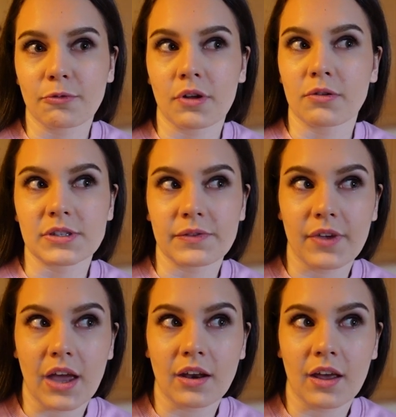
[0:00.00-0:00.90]
When I was in
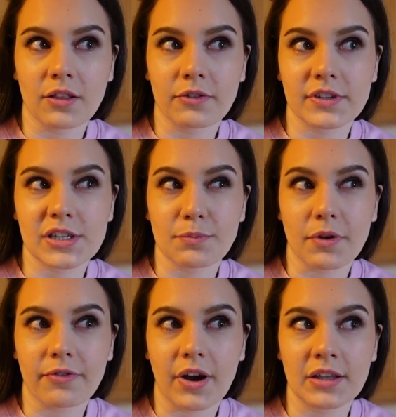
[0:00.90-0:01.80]
Vienna to visit my
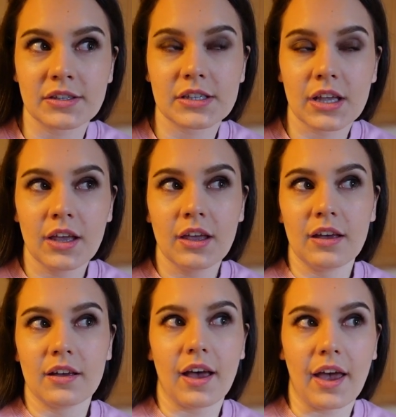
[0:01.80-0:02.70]
friends,
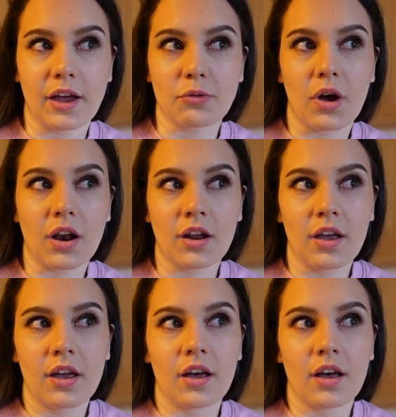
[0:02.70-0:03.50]
I had one.